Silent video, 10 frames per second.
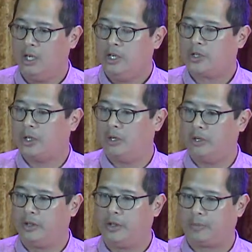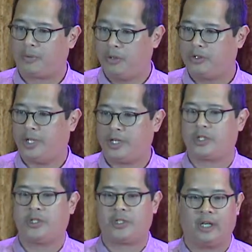So the protest,
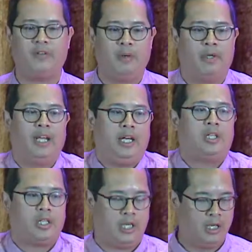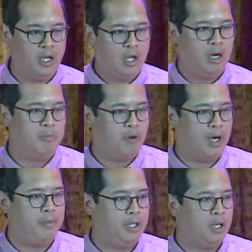the self-immolation of
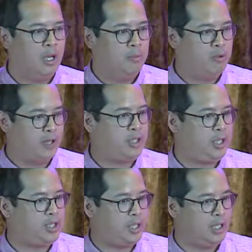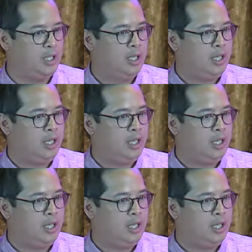Mohamed Bouazizi